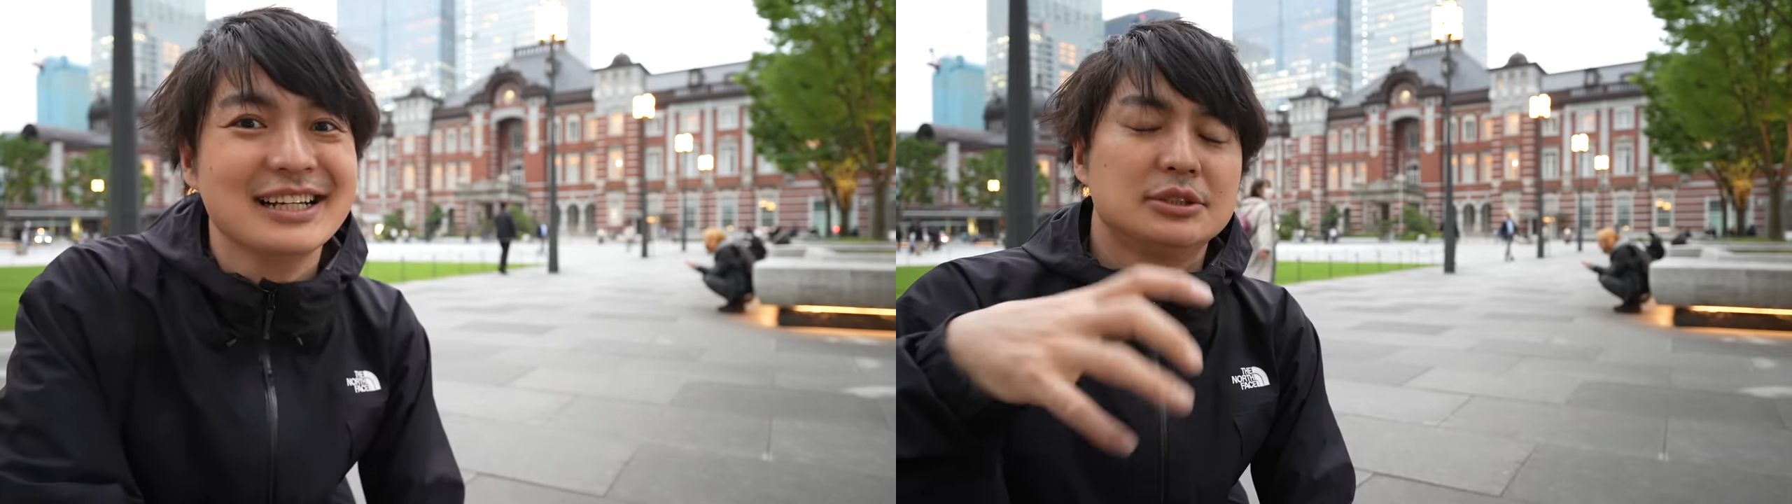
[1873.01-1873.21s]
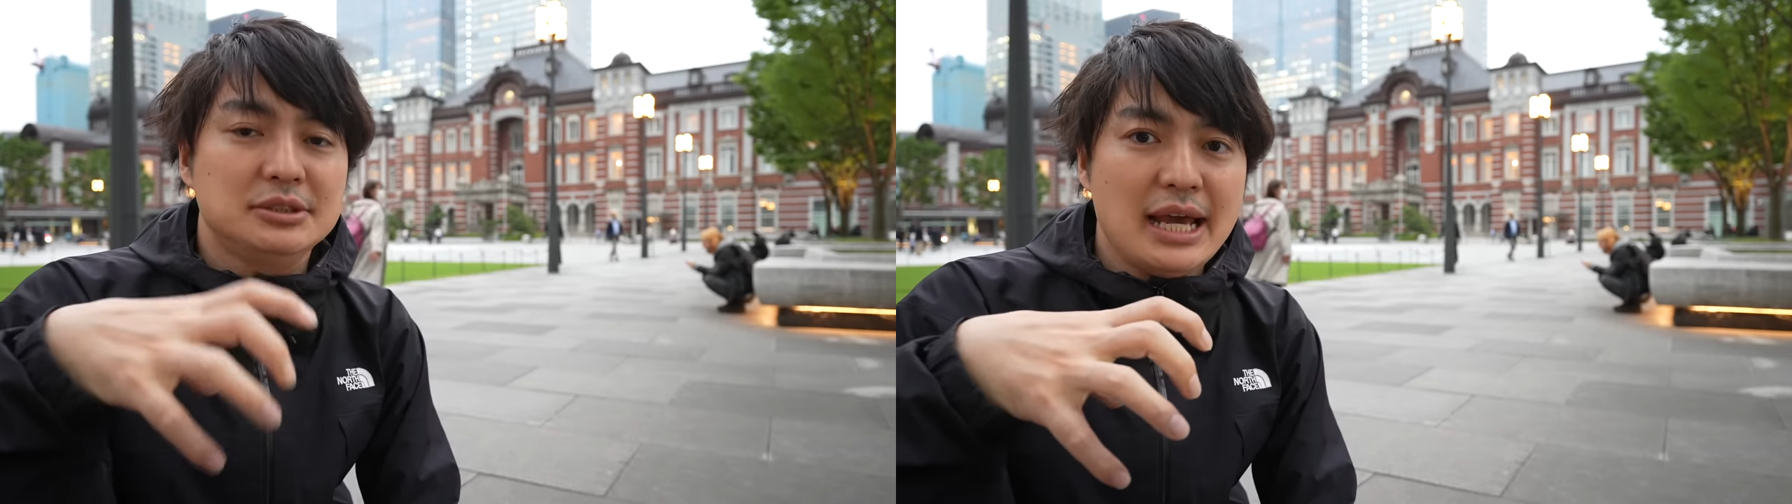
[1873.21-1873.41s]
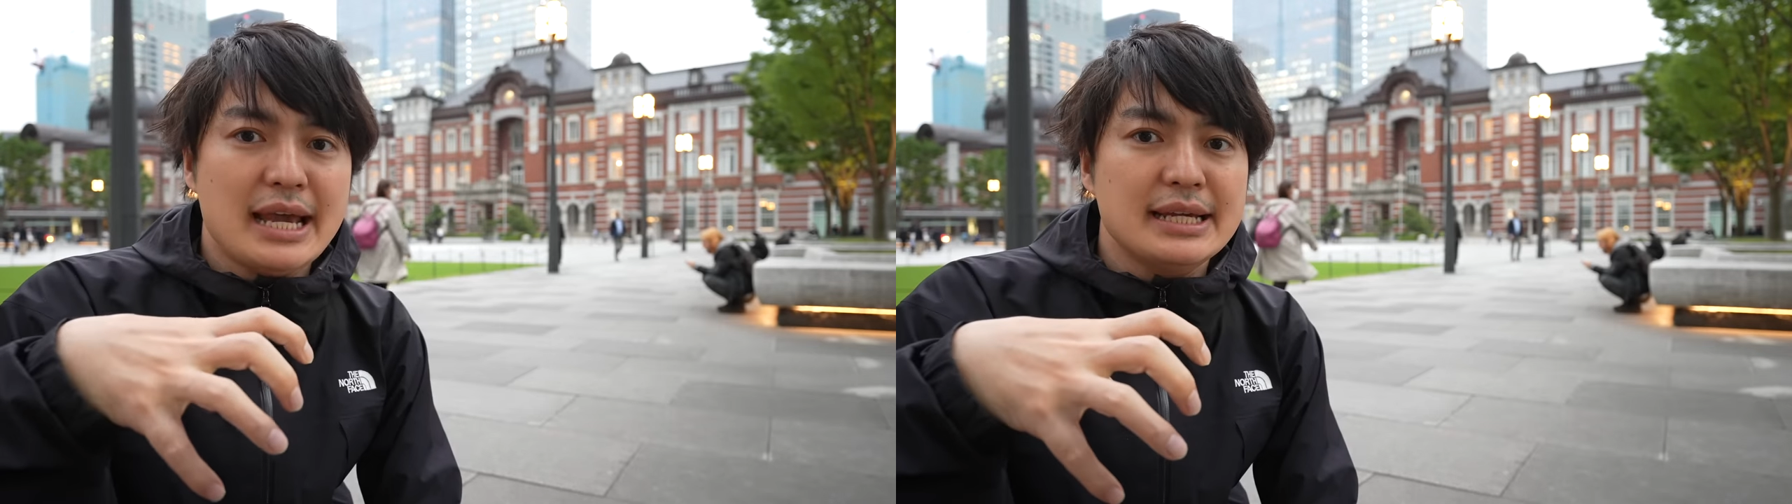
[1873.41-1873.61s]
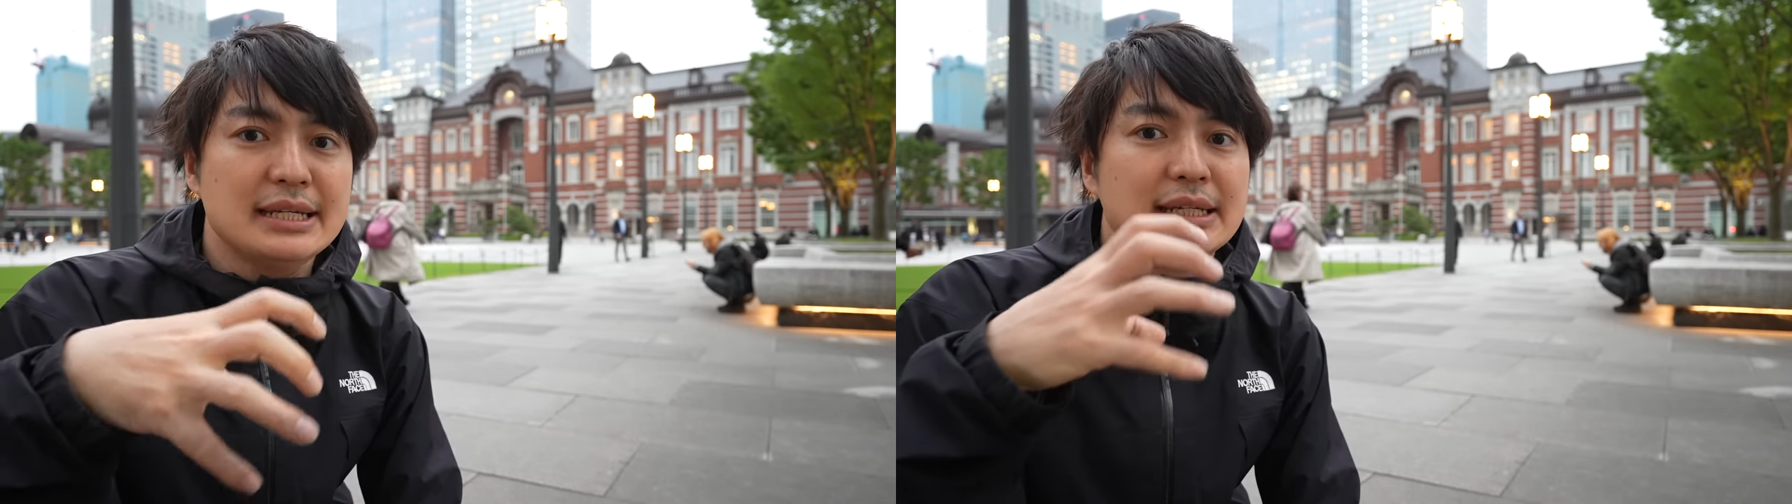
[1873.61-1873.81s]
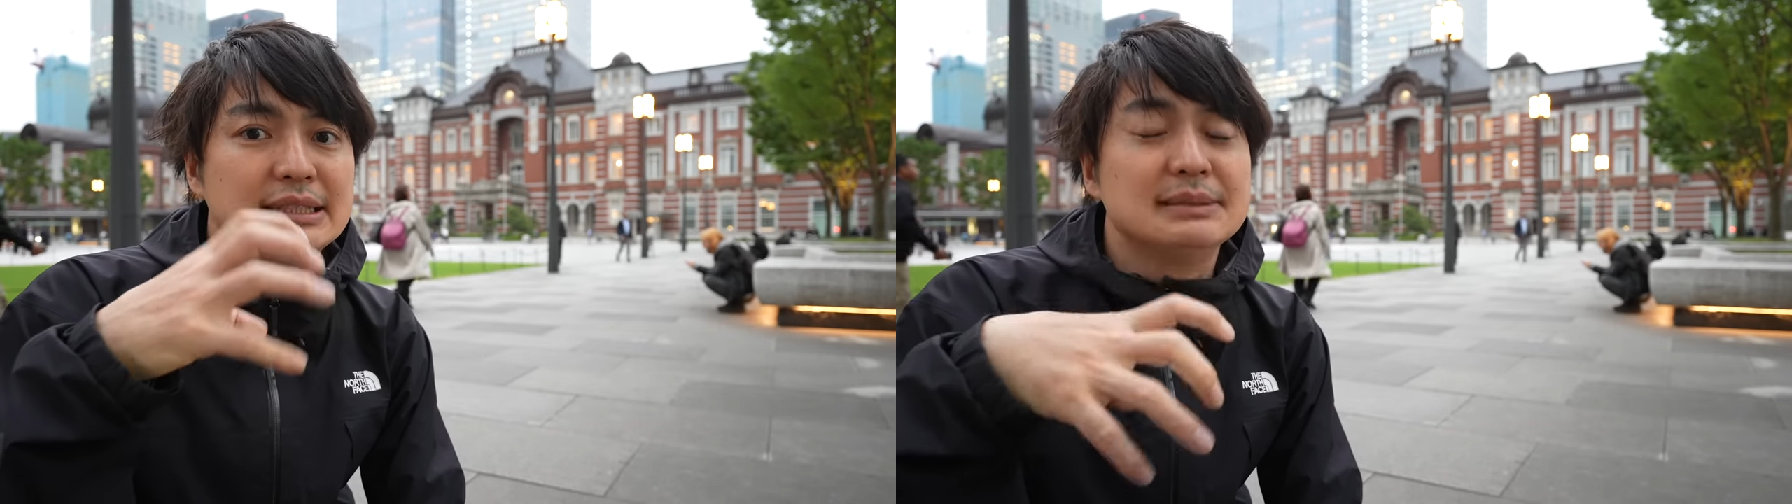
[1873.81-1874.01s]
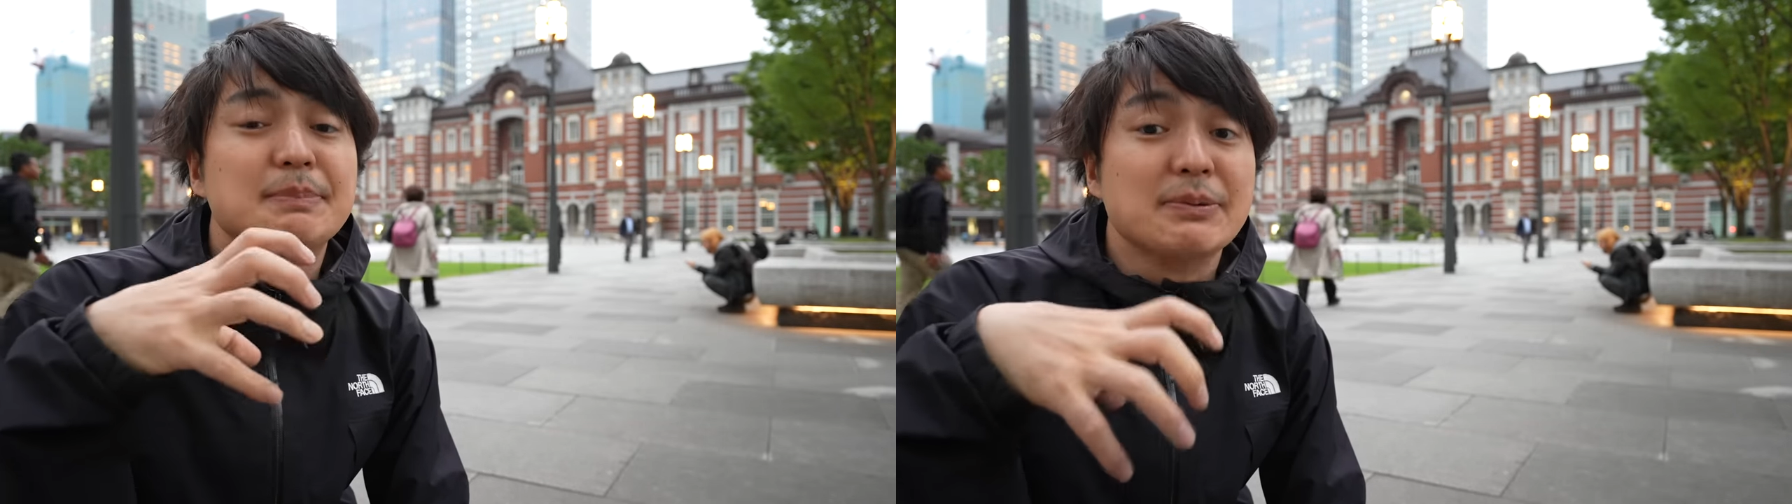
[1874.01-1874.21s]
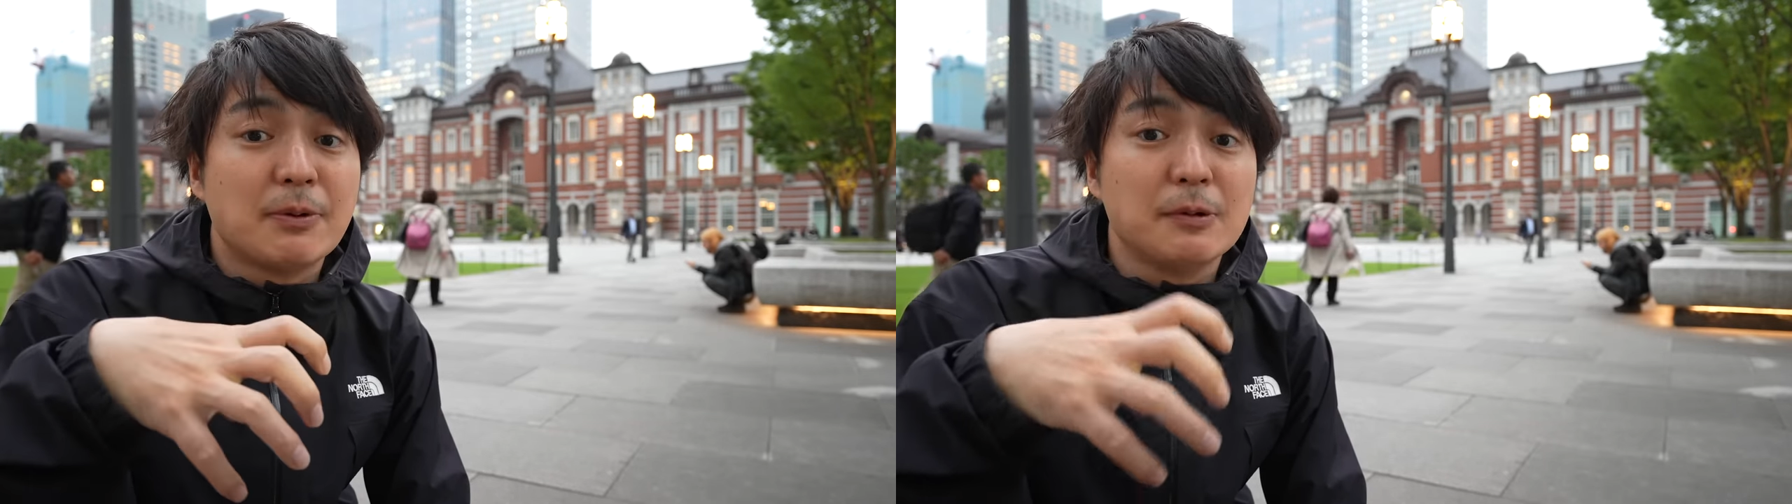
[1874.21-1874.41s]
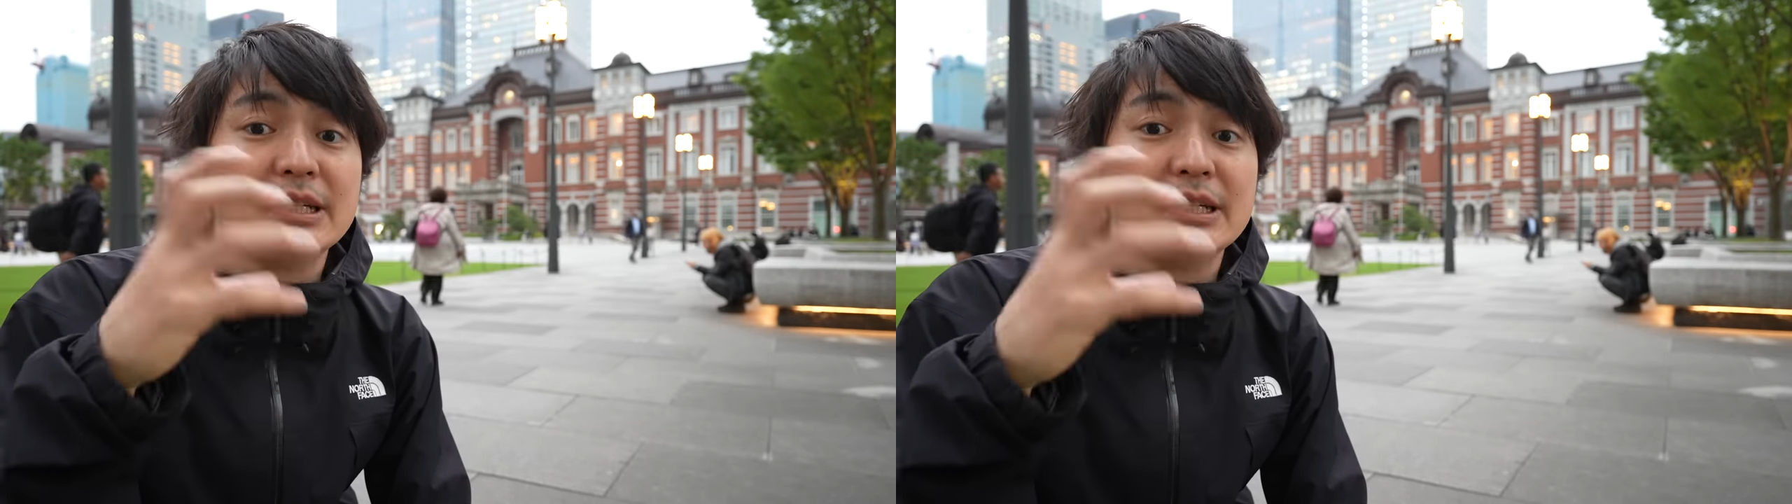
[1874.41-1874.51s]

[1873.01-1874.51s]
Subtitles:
Today, it's before